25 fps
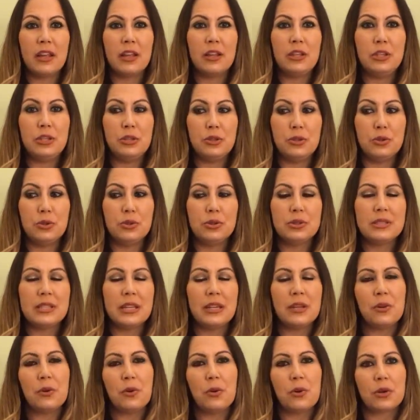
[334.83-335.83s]
used
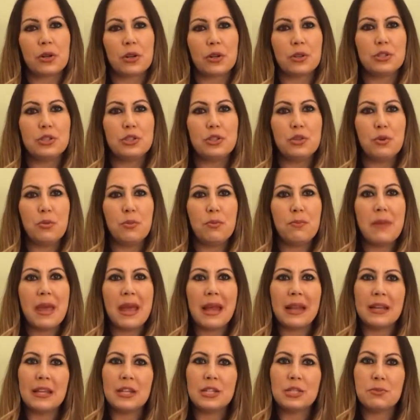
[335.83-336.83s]
in order to
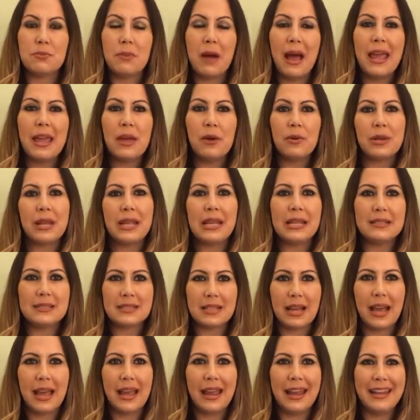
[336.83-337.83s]
manage my own
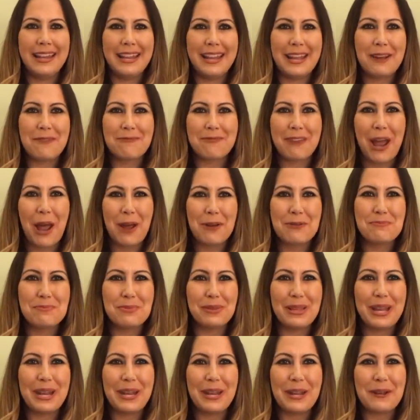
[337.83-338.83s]
anxiety around
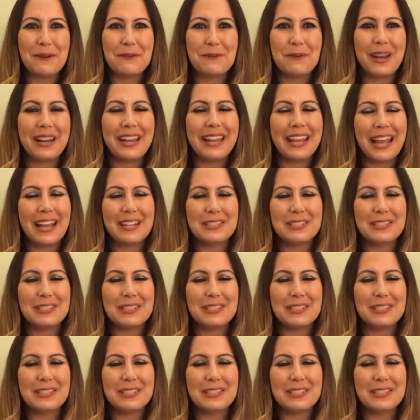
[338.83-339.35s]
planning a wedding.